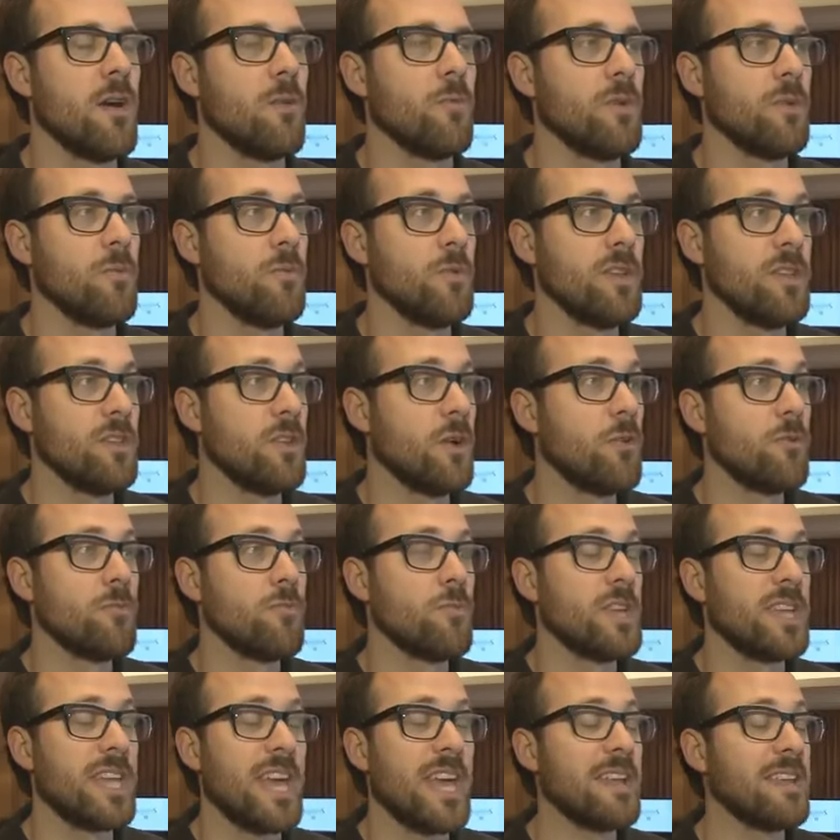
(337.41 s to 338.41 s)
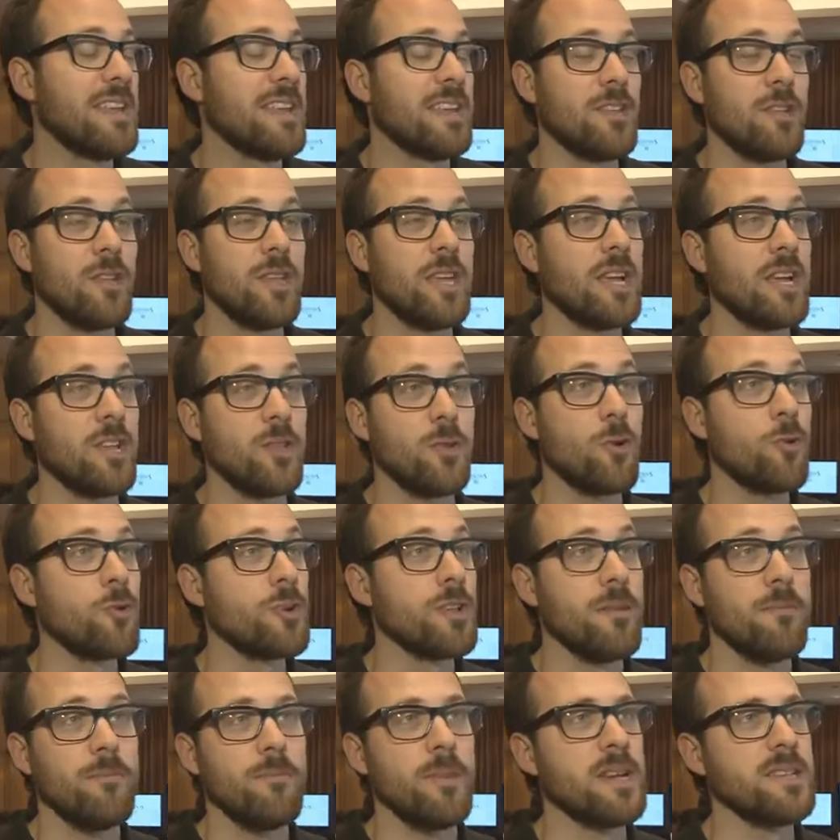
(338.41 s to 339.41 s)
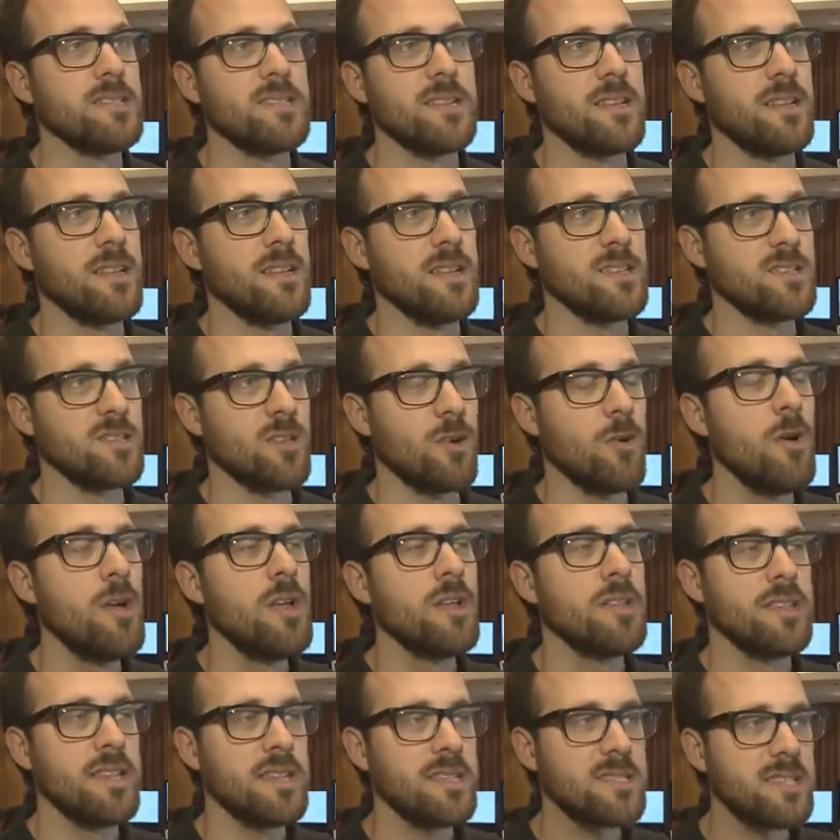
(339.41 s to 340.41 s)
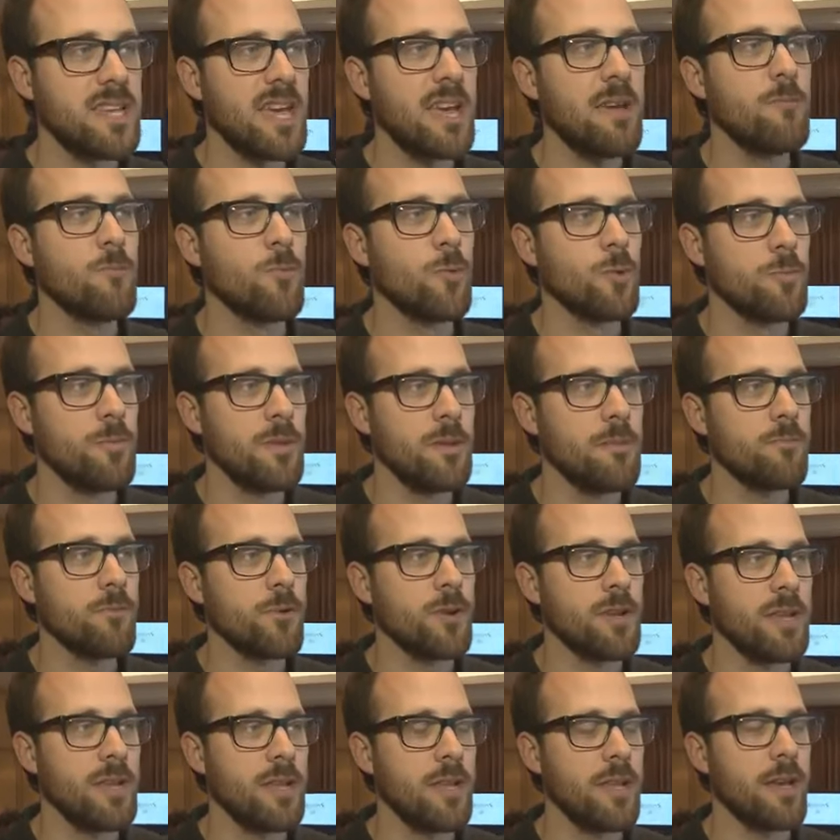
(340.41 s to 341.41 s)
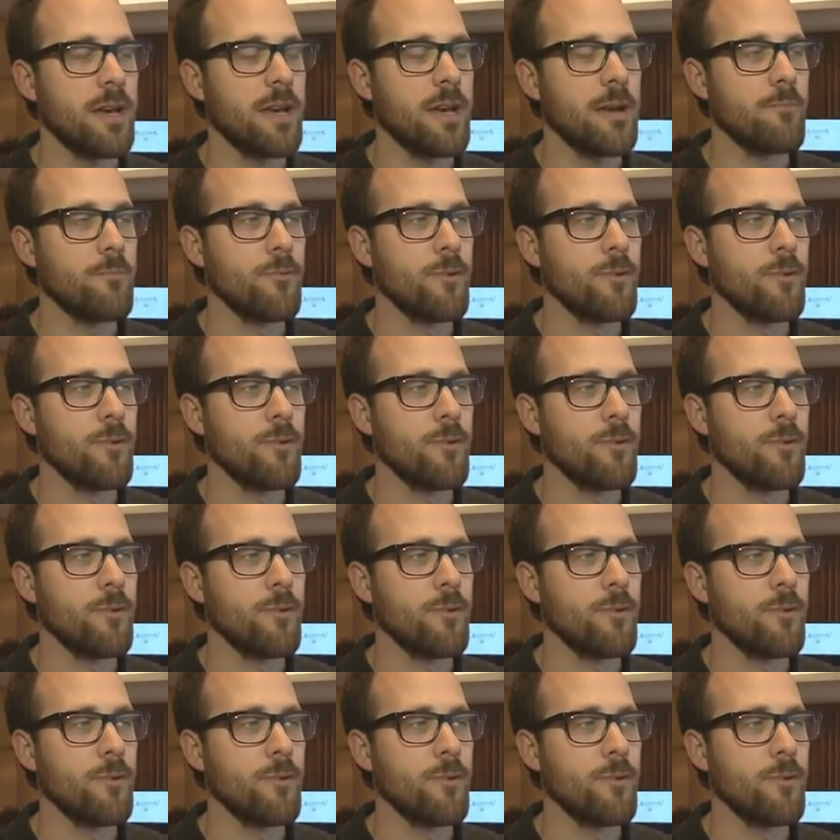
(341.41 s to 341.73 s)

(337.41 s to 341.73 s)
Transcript: We can't ignore them basically. So this game will be pretty